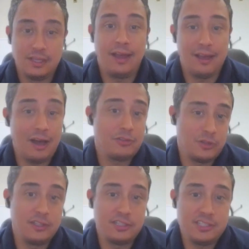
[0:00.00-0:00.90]
yeah
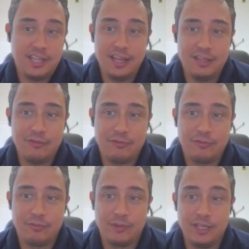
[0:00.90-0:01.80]
also understand if
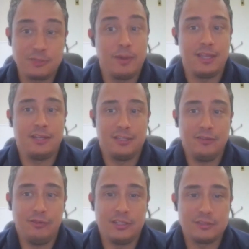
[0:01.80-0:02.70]
it's making a
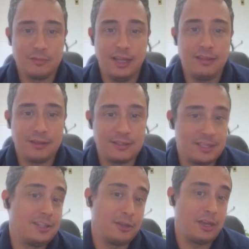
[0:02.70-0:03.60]
difference right because
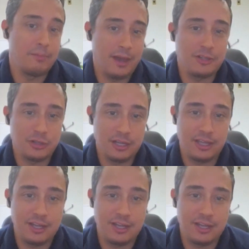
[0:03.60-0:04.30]
then they can measure